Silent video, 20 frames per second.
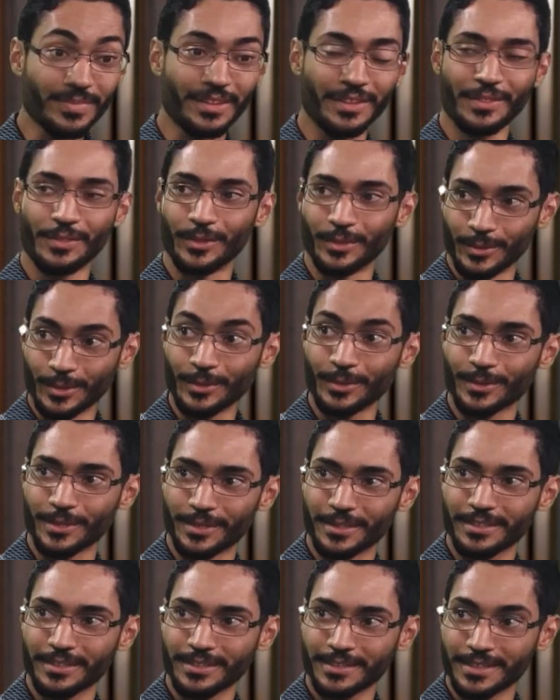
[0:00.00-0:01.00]
The
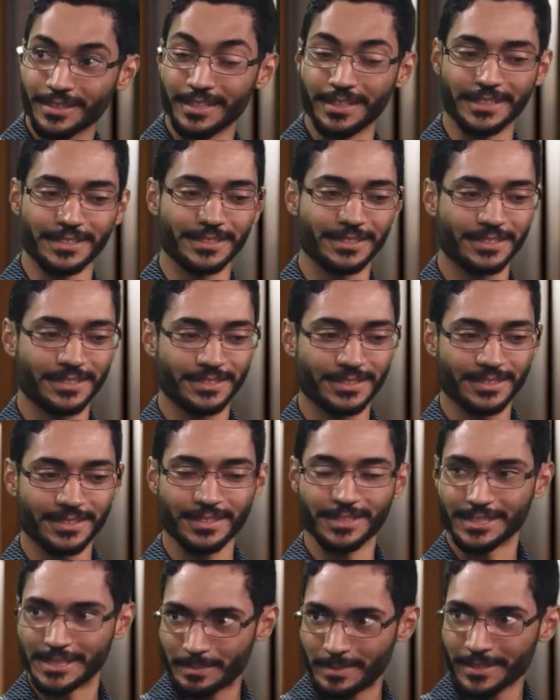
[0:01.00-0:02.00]
Lord is
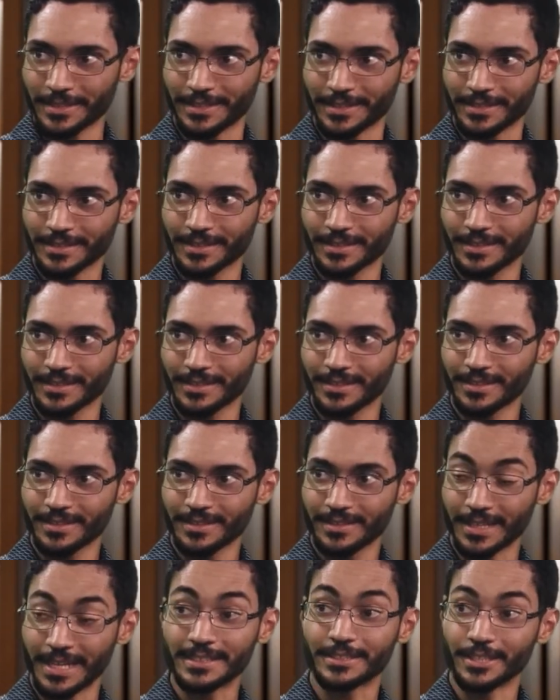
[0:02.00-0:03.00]
the Spirit
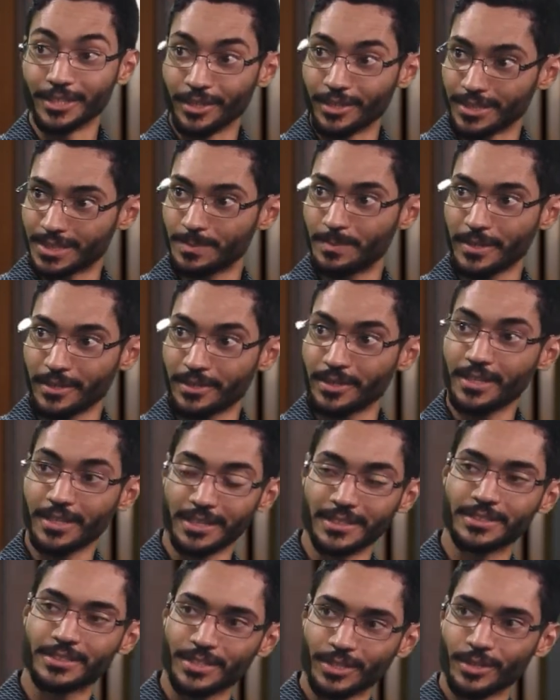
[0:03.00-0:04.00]
as in the Spirit
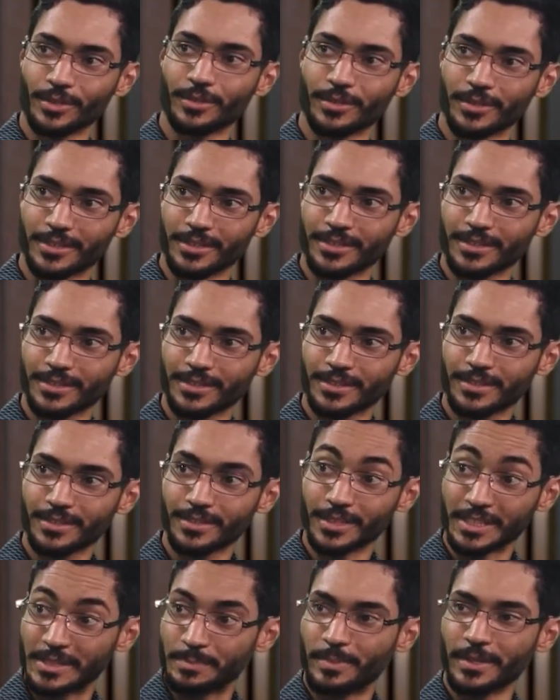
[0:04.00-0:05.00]
is the Lord,
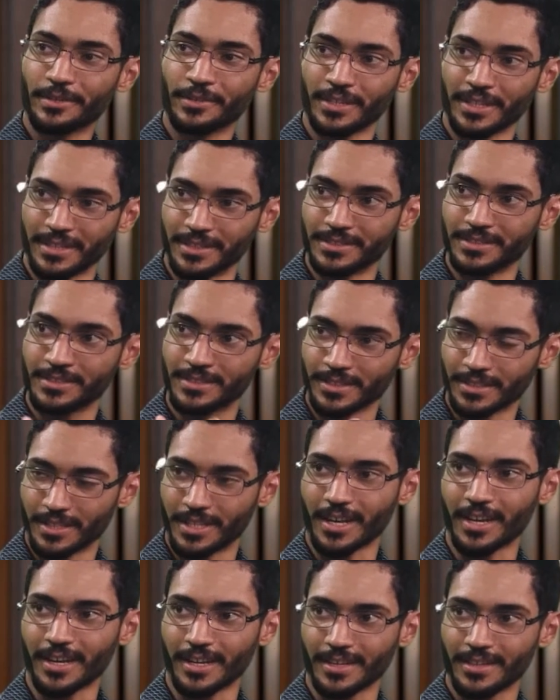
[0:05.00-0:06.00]
the Spirit is
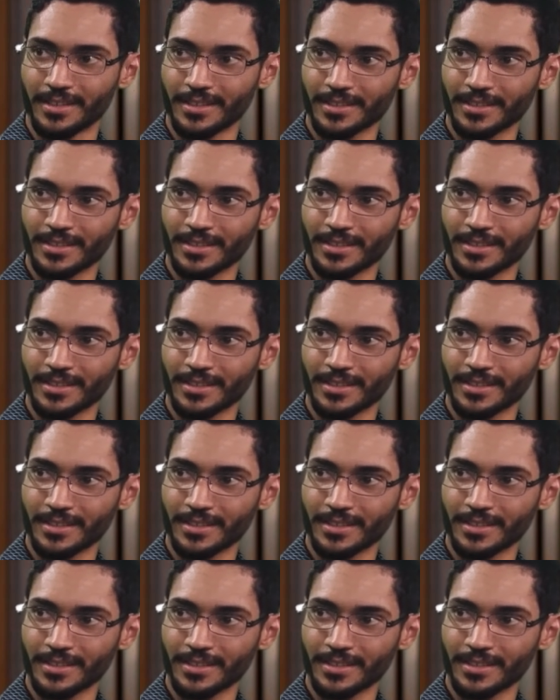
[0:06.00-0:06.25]
God.